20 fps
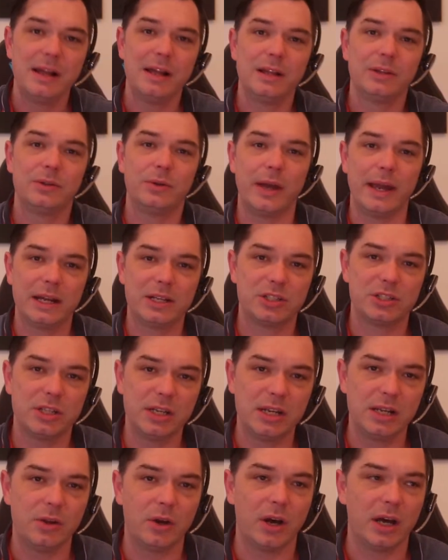to
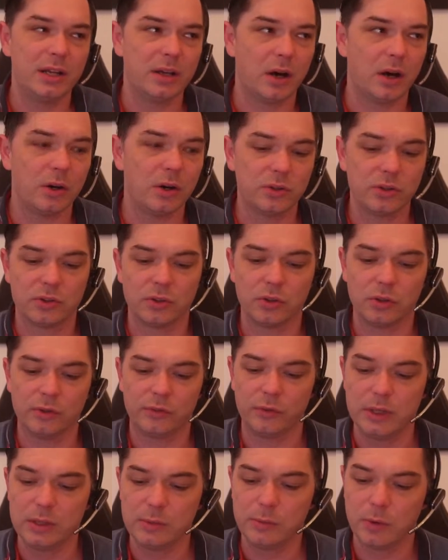actually learn how to solve
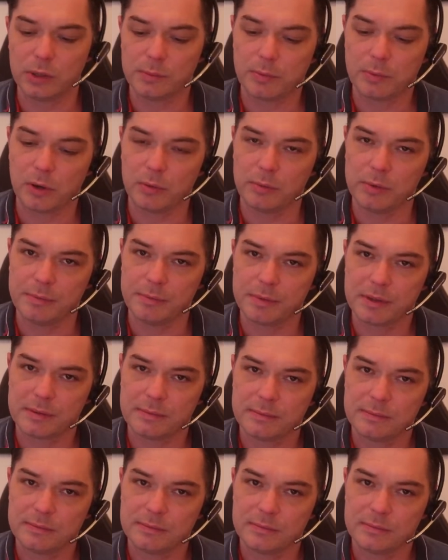real world problems,
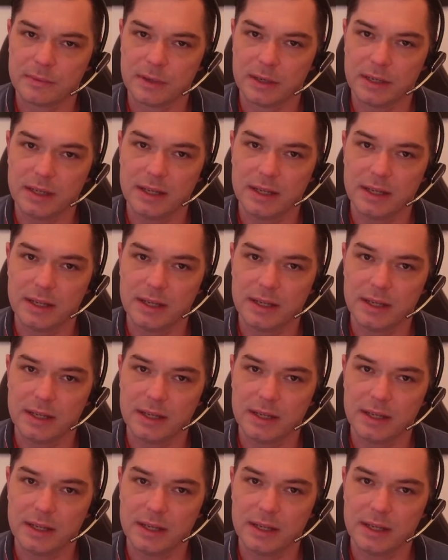right?